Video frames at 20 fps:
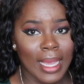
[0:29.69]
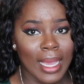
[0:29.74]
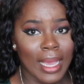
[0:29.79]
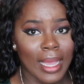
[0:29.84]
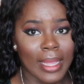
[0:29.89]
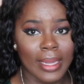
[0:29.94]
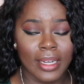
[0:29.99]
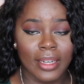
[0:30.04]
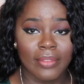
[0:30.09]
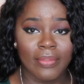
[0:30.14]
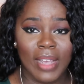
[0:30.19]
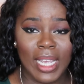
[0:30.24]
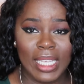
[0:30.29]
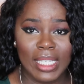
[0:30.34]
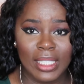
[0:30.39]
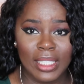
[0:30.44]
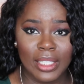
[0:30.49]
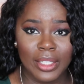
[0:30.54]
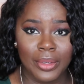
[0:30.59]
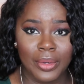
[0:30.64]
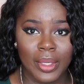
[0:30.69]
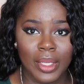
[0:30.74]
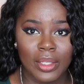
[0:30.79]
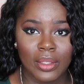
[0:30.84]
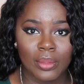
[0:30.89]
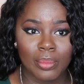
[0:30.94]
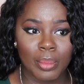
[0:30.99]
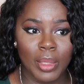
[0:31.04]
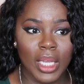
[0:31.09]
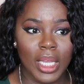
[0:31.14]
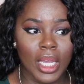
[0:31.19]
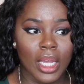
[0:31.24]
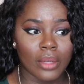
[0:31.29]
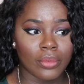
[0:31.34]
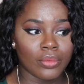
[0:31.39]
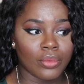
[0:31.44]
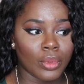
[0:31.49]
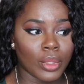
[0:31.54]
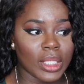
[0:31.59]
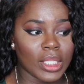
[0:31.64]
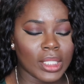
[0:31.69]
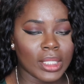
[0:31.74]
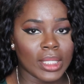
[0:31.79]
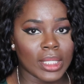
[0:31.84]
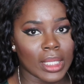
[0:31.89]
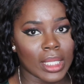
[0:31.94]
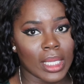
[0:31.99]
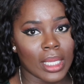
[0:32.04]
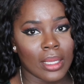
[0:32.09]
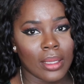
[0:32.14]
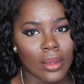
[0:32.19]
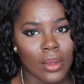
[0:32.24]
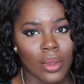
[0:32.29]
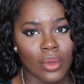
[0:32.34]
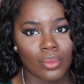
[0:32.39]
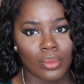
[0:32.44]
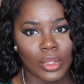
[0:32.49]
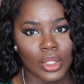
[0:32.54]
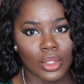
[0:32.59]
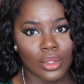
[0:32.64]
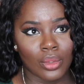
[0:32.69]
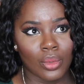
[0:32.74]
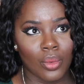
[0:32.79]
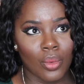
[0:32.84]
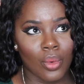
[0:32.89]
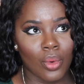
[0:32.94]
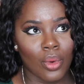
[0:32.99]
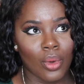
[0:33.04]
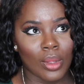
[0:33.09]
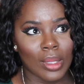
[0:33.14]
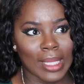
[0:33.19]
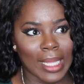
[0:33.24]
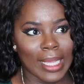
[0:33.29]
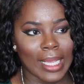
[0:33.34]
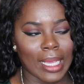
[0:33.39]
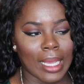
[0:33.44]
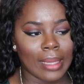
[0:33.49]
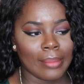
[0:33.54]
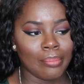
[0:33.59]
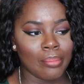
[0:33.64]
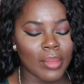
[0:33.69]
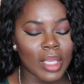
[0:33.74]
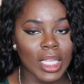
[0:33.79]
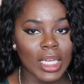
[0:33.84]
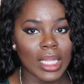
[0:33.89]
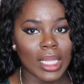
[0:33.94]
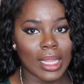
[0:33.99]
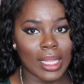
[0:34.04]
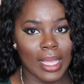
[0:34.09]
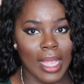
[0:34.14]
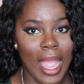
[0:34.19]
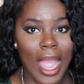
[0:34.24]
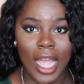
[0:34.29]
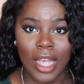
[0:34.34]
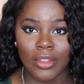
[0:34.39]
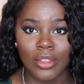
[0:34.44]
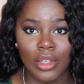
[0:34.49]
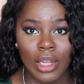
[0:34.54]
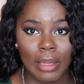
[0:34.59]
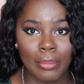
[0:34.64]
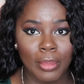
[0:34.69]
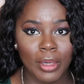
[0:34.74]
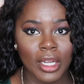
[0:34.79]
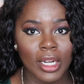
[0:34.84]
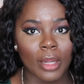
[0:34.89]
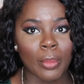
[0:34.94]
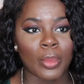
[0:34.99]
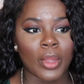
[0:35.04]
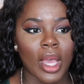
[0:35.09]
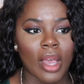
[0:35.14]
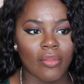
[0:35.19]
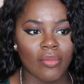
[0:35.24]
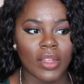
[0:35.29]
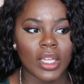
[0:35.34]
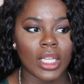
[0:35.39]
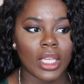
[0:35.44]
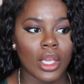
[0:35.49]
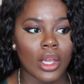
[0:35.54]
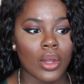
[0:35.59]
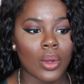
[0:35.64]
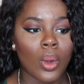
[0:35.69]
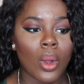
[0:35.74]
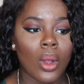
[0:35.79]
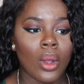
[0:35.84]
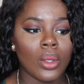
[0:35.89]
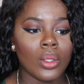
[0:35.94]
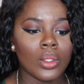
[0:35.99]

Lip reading: an advice series, but unfortunately with school, like immediately after I put up that video,